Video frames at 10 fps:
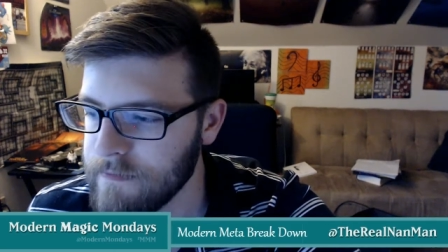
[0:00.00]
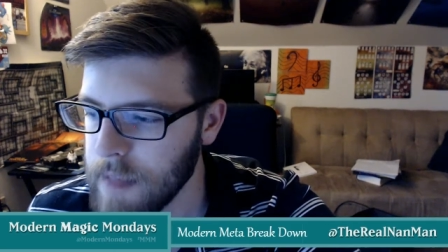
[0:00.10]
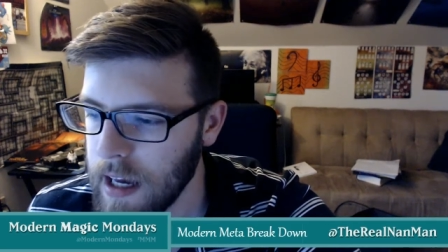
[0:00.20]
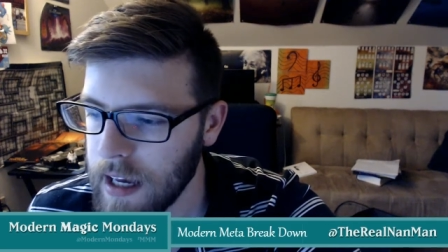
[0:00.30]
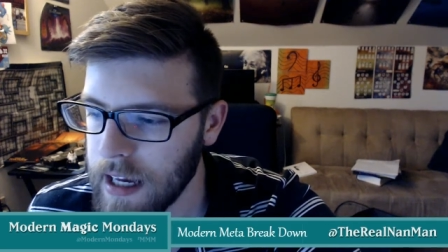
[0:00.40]

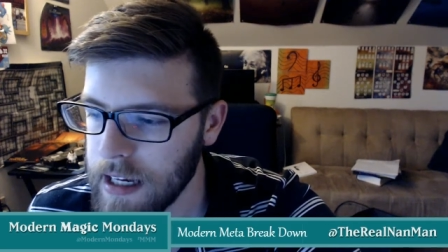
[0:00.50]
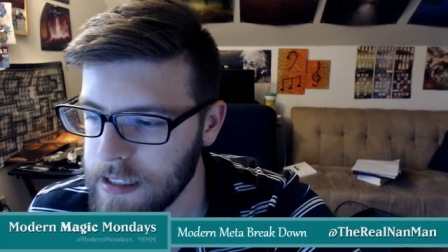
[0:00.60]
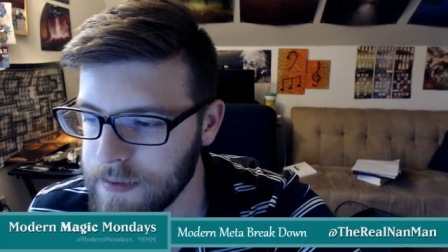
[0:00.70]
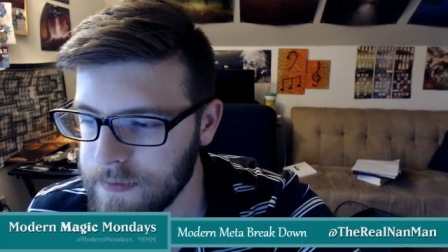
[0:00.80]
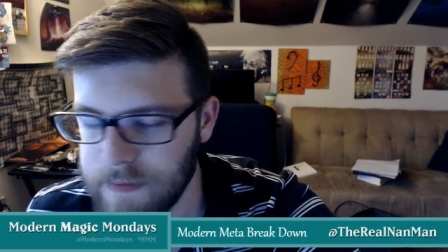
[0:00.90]
Hey
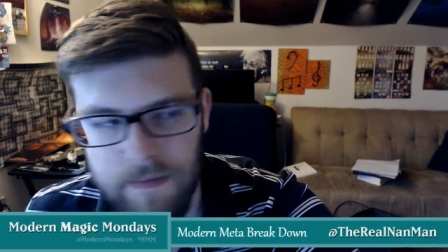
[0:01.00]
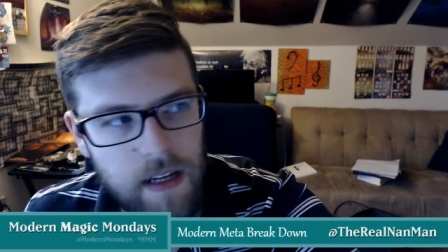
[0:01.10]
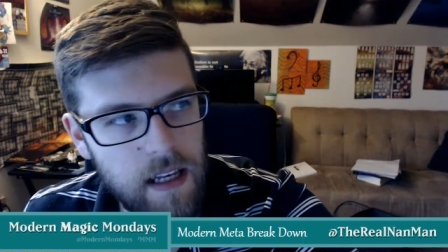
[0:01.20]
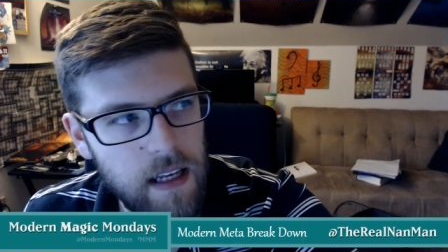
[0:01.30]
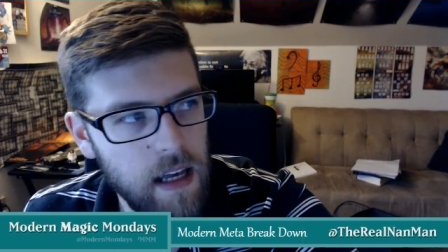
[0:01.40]
guys,
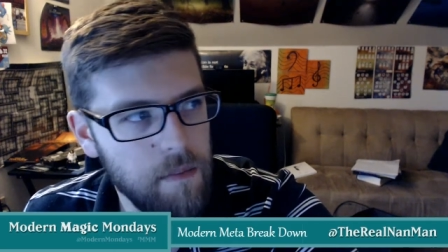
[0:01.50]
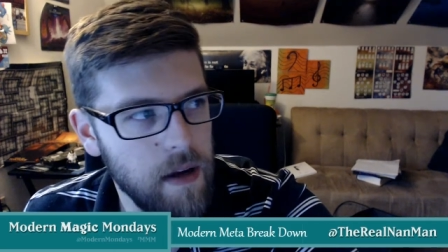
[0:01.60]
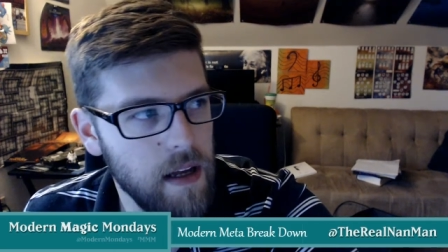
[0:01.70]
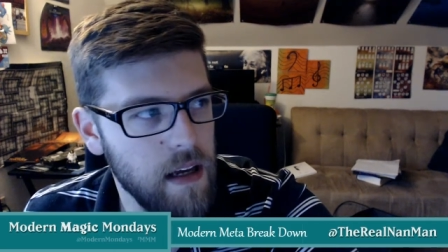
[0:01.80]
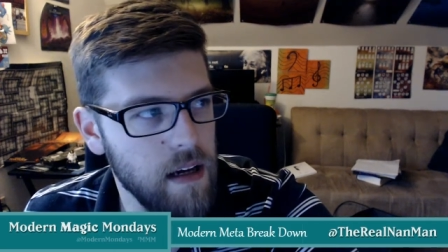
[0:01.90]

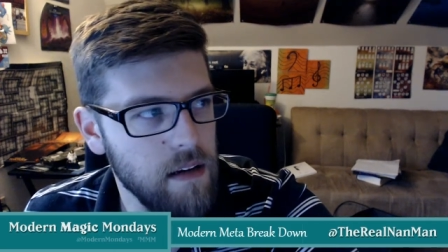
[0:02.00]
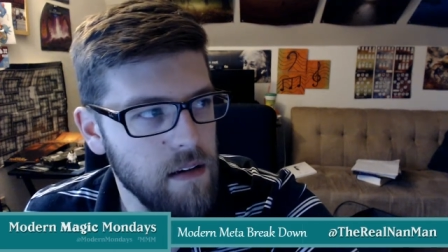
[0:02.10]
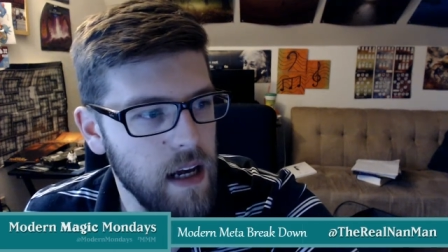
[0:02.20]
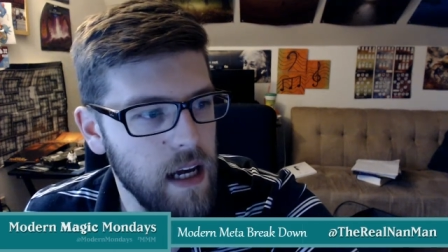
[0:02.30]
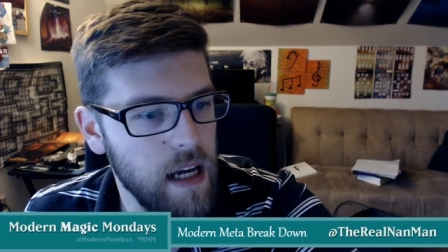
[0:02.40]
NanMan here,
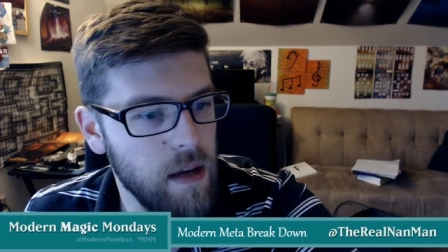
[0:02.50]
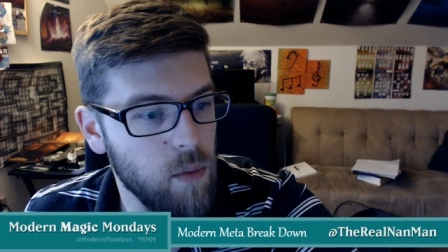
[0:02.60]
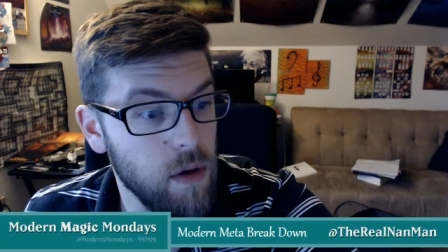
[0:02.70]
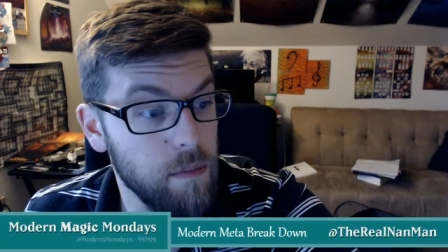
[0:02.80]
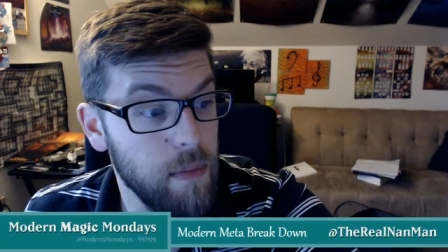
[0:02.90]
and
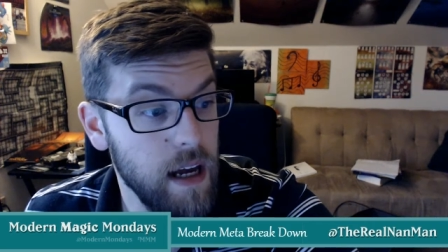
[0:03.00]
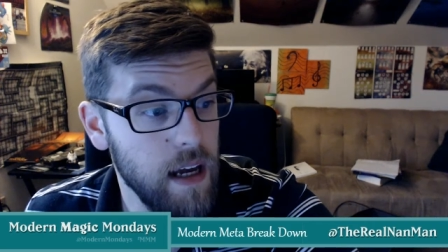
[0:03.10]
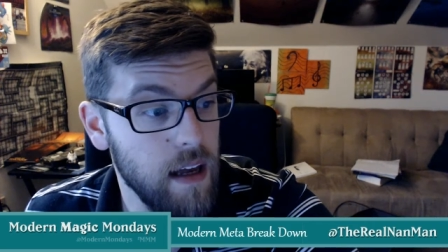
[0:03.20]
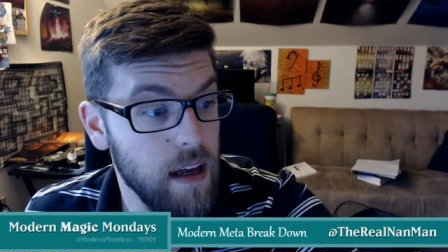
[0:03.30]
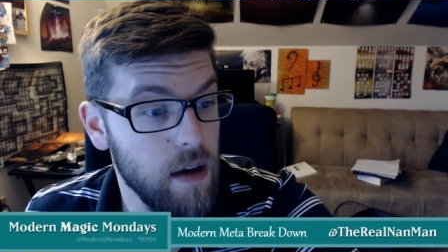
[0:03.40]
we're back
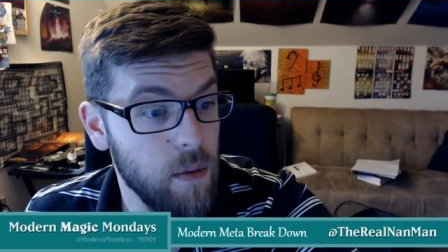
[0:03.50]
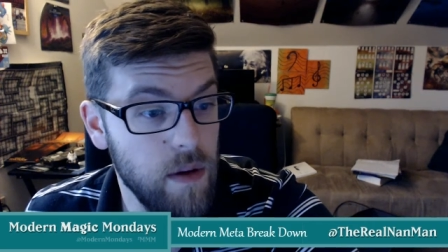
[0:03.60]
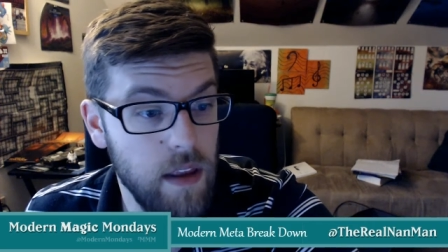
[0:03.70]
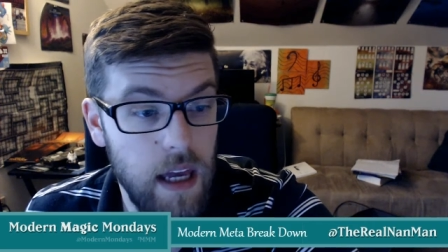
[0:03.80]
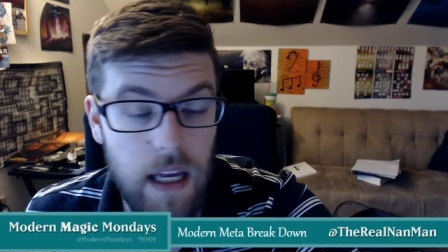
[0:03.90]
with
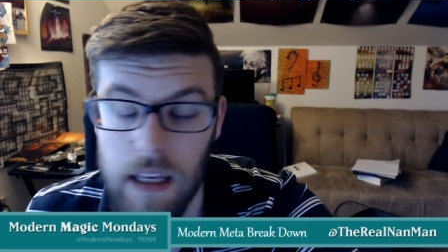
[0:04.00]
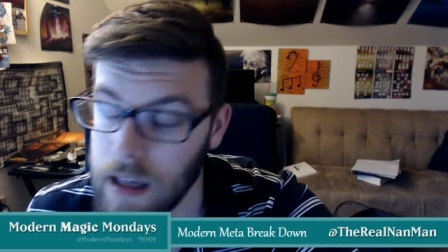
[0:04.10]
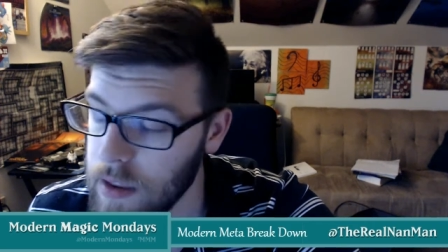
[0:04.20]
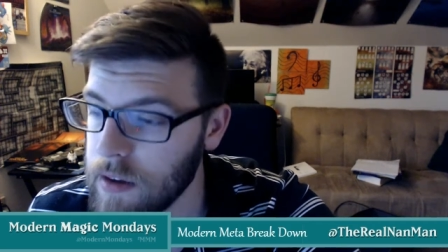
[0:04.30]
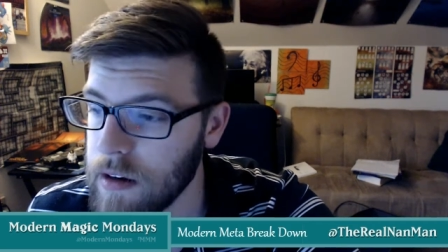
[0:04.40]

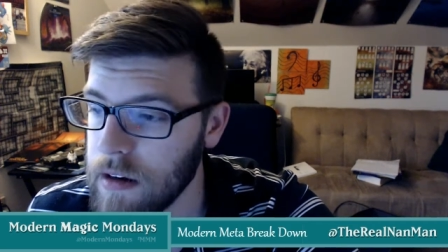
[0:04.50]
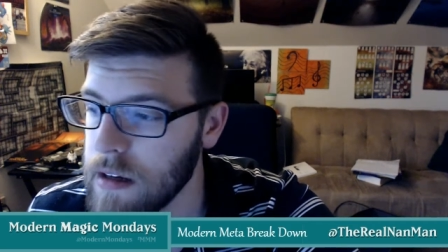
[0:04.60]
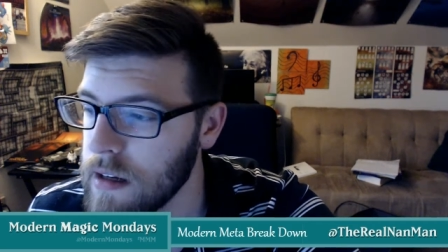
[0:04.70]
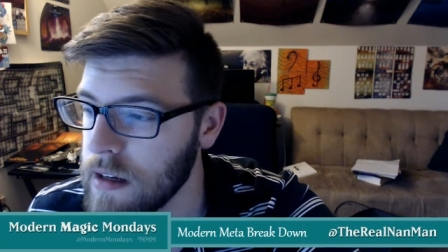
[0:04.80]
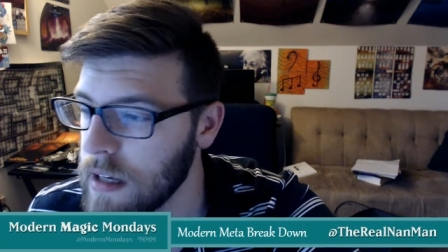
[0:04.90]
another
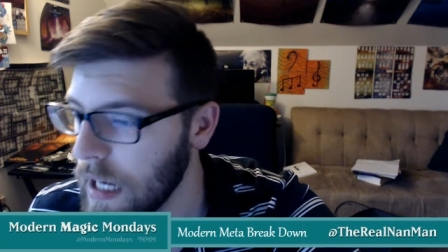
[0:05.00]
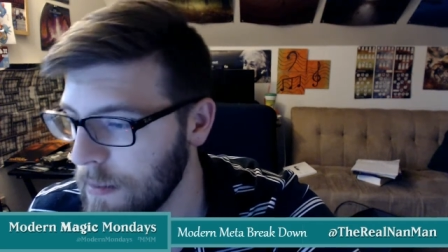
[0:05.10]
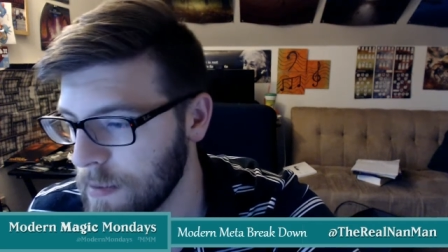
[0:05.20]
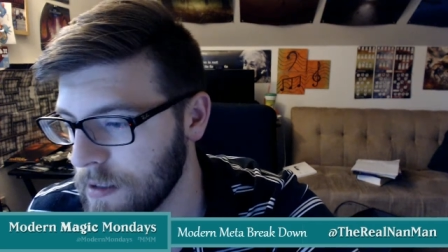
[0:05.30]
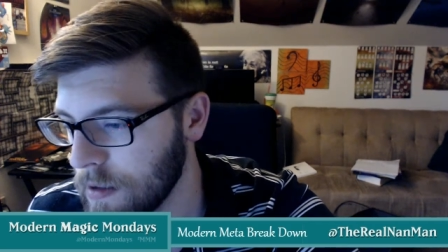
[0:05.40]

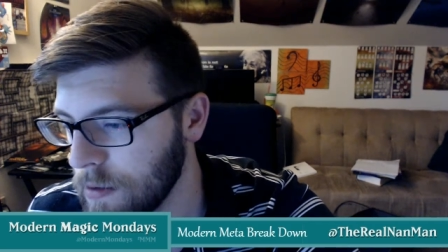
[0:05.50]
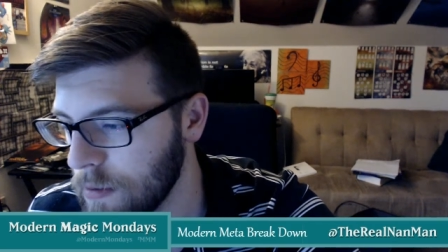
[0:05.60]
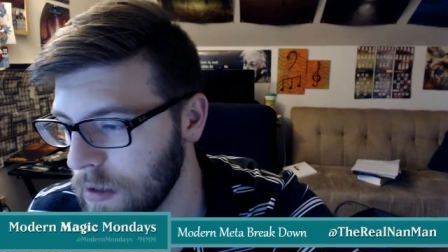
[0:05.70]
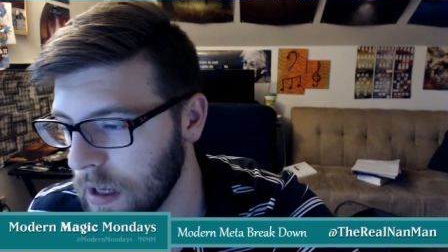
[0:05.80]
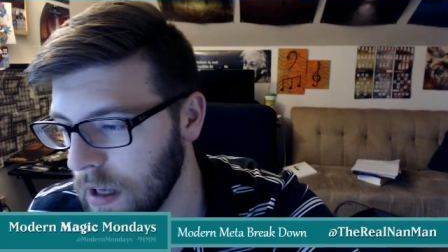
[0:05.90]

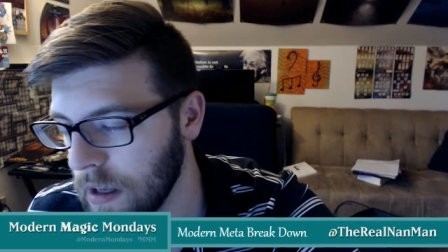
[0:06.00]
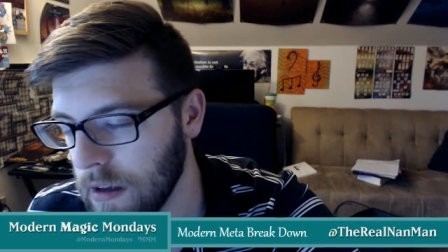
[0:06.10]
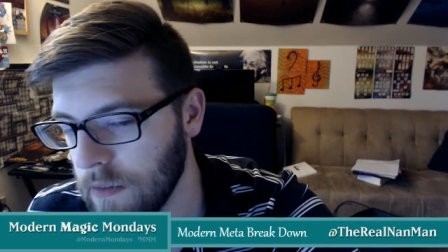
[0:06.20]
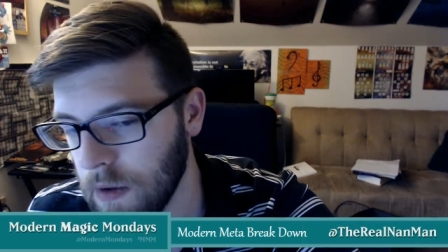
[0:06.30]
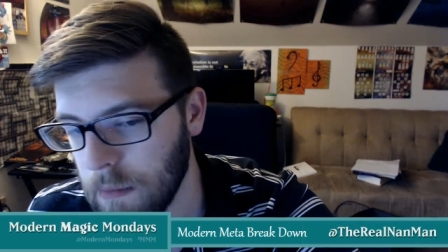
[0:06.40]
episode
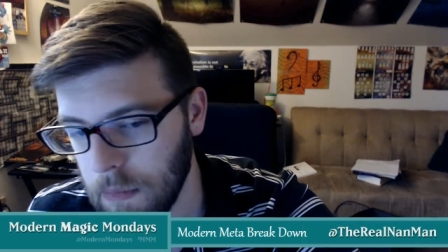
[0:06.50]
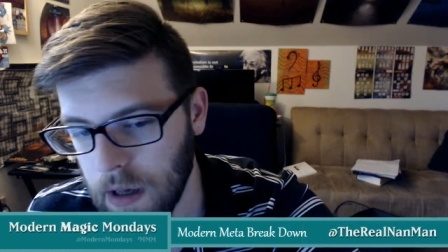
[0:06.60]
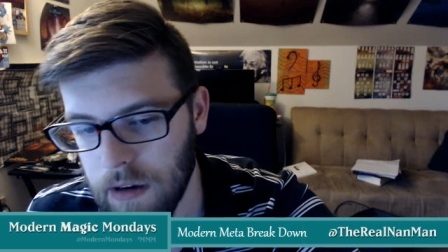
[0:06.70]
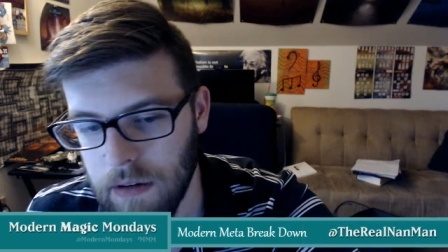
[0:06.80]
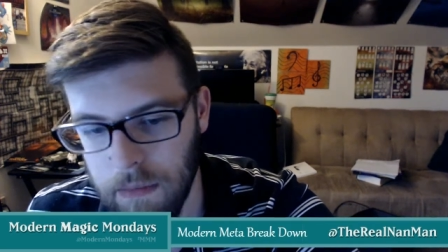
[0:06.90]
of
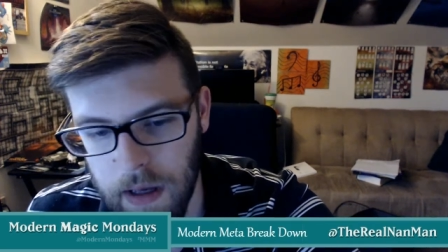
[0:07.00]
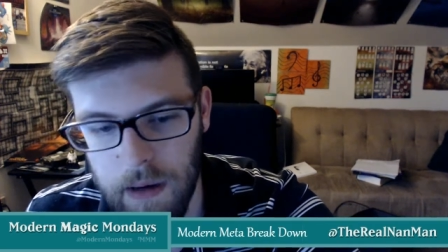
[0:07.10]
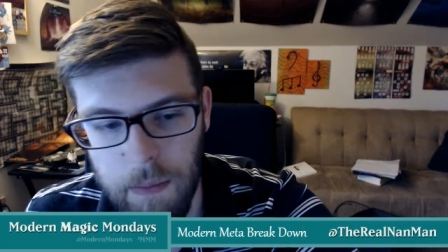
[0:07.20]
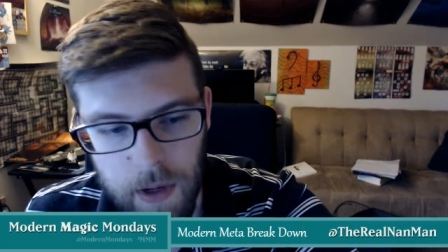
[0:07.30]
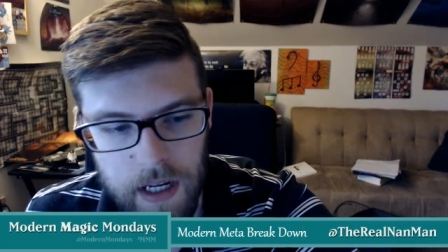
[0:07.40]
Modern Meta
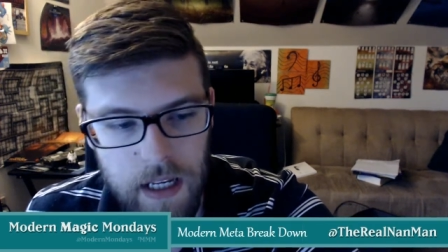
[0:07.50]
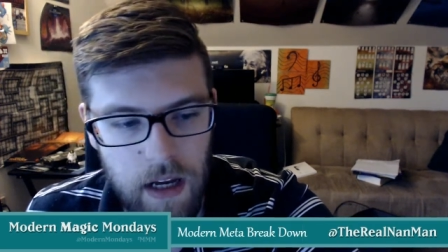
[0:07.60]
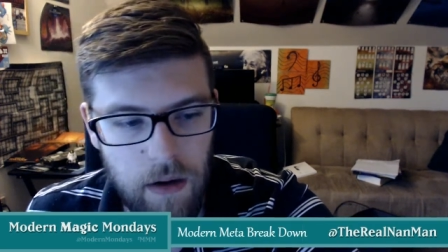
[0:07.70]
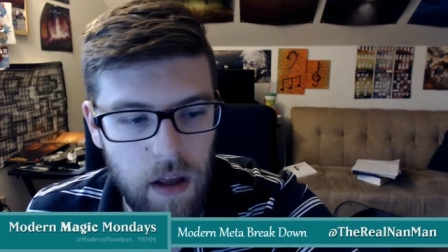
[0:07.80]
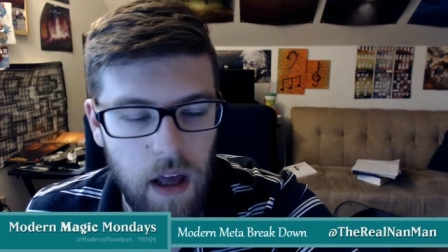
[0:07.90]
Breakdown.